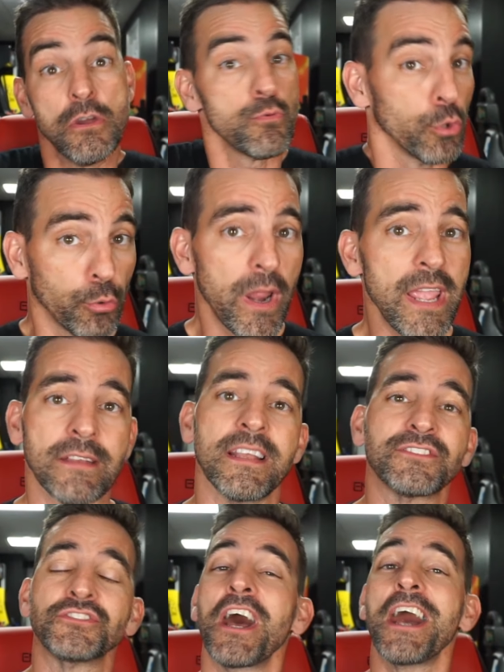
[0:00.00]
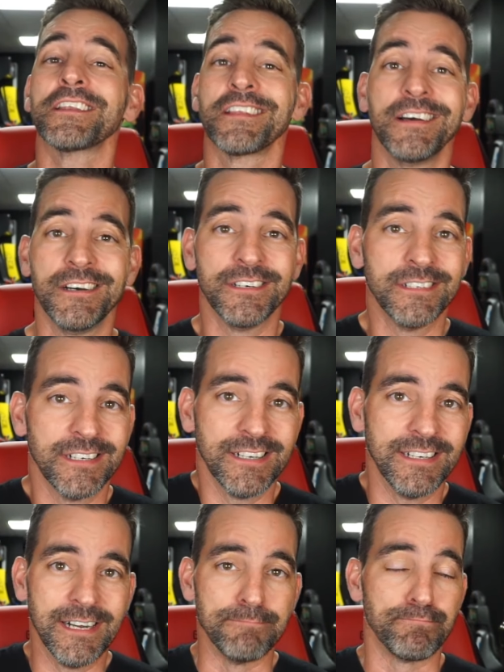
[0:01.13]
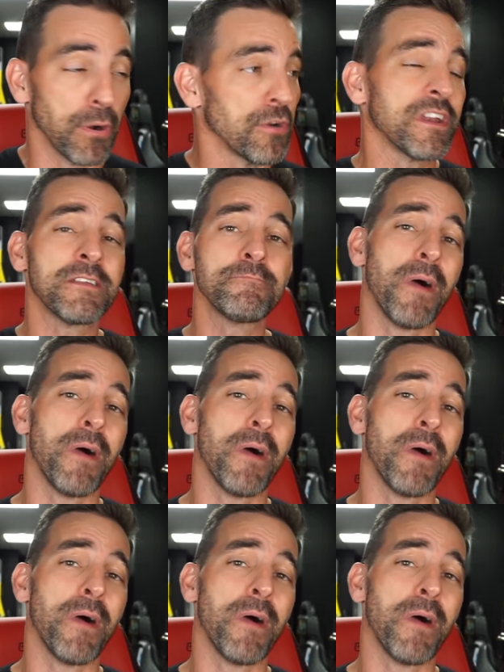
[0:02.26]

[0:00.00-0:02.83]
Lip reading: great. It's not a burning